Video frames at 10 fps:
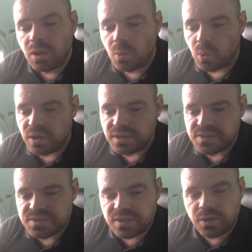
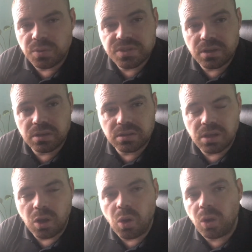Was there was a
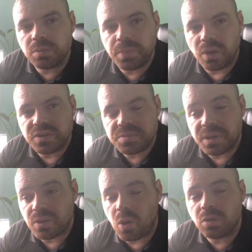hold bonus, but
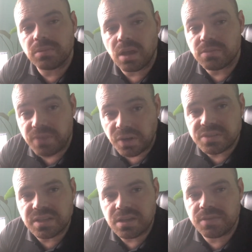a very
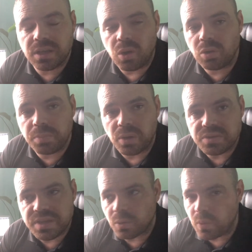significant hold
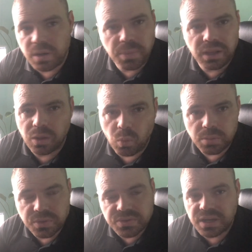bonus, like went up by like
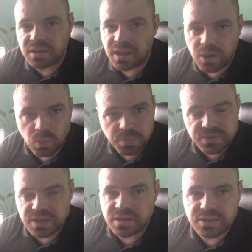1% a day,
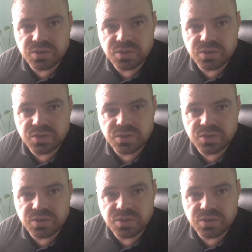1% a day.